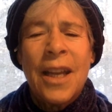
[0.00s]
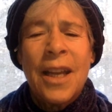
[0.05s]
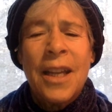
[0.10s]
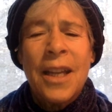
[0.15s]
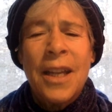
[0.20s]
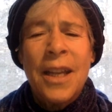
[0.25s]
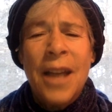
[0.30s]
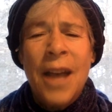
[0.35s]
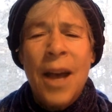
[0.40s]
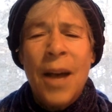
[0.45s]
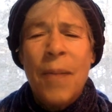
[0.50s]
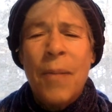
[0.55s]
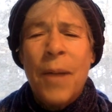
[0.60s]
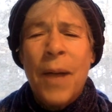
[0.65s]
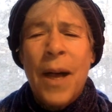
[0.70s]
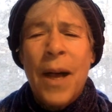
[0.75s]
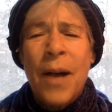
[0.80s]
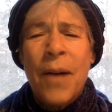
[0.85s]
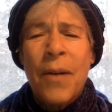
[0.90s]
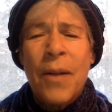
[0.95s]
Ya
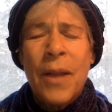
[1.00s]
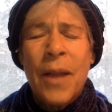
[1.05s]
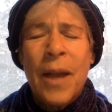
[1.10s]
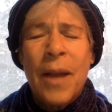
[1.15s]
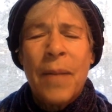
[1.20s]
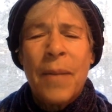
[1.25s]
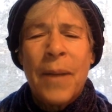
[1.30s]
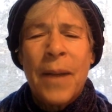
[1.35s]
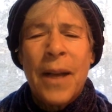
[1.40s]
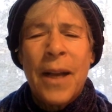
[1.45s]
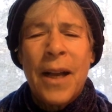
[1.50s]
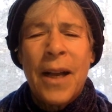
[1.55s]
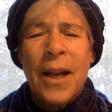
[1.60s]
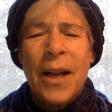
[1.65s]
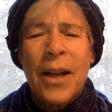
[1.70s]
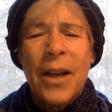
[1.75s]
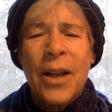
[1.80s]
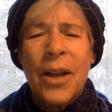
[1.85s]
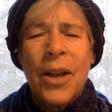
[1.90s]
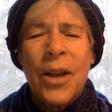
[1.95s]
Bahá'u'lláh,
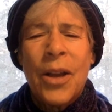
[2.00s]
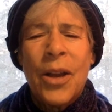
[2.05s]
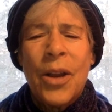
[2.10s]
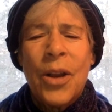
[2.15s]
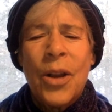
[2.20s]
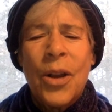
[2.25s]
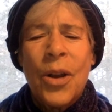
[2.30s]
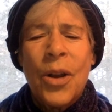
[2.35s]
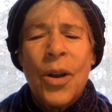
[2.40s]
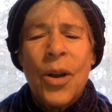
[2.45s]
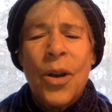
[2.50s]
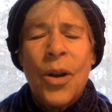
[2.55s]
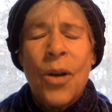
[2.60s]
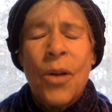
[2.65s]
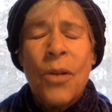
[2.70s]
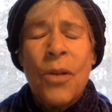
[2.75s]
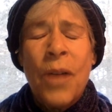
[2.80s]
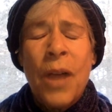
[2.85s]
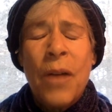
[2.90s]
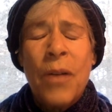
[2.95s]

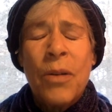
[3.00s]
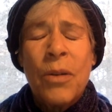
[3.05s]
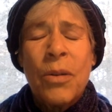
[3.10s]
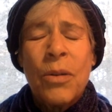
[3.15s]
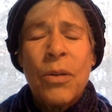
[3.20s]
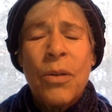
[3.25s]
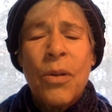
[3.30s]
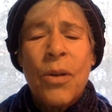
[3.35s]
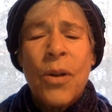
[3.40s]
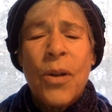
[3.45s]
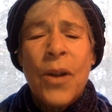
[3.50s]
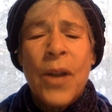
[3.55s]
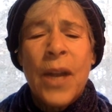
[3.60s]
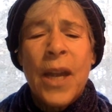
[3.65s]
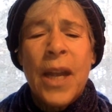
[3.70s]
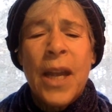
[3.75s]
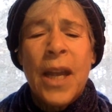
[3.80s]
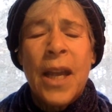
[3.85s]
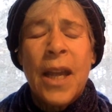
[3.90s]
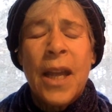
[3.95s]
O thou
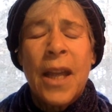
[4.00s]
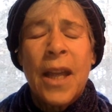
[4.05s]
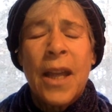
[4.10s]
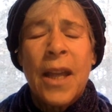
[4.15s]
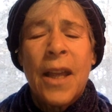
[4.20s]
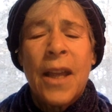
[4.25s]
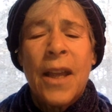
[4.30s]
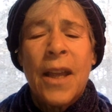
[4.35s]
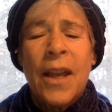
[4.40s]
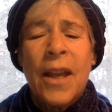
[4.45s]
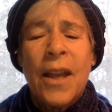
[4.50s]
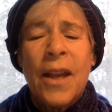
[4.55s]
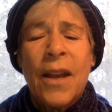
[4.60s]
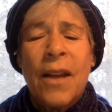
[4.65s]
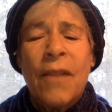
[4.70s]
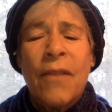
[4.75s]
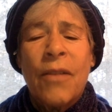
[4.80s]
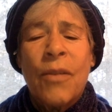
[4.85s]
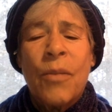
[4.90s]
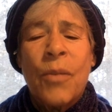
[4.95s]
glory
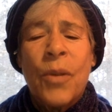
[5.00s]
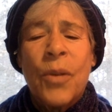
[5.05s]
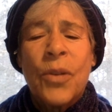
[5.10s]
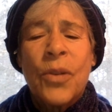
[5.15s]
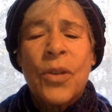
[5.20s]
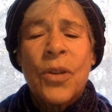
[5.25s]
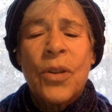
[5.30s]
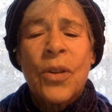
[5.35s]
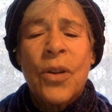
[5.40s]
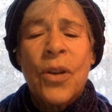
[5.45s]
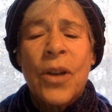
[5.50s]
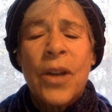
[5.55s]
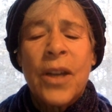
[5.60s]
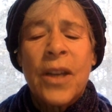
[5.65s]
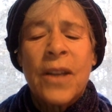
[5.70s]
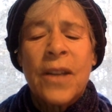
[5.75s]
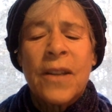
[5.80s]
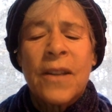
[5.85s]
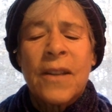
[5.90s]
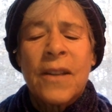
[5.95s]
of the most
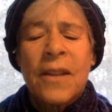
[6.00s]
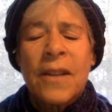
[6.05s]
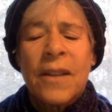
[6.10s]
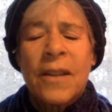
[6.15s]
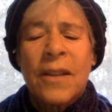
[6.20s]
glorious.